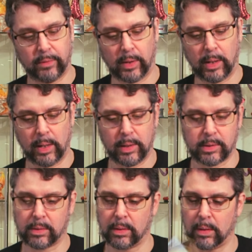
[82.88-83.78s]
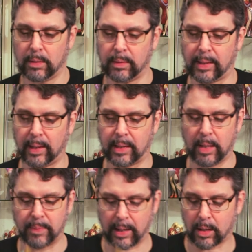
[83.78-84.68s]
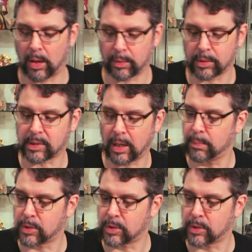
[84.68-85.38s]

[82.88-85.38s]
very nice. They kind of keep that color scheme